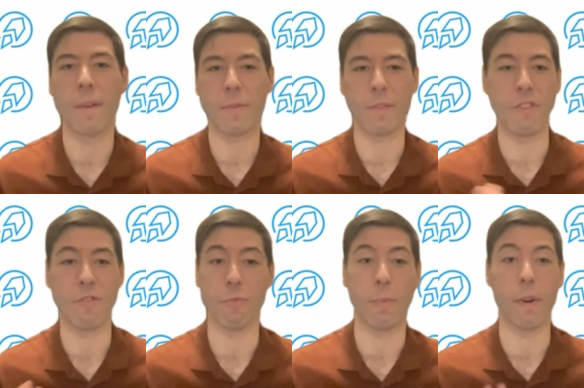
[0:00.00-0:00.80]
As
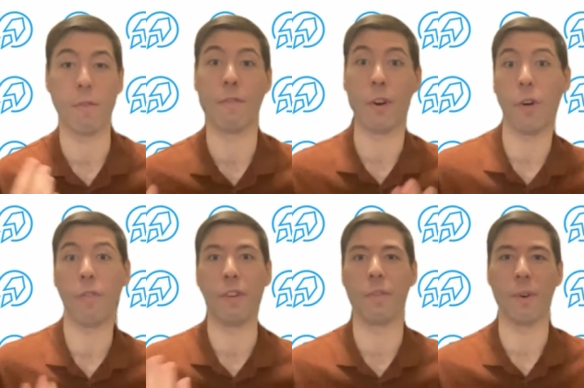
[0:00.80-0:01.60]
teachers, we want to
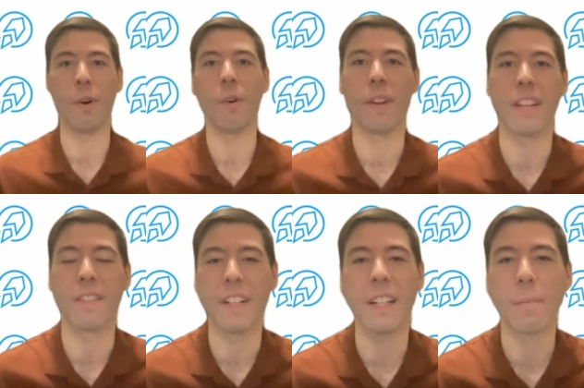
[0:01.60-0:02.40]
evolve and grow and
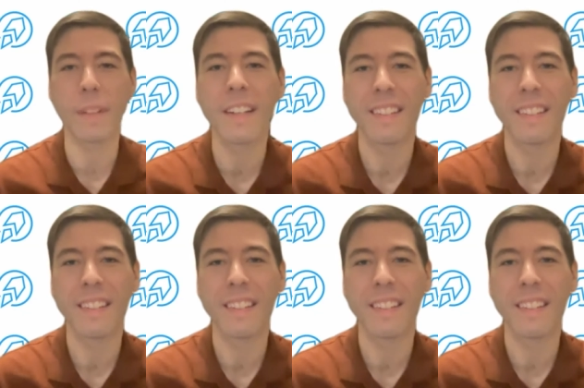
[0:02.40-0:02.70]
develop.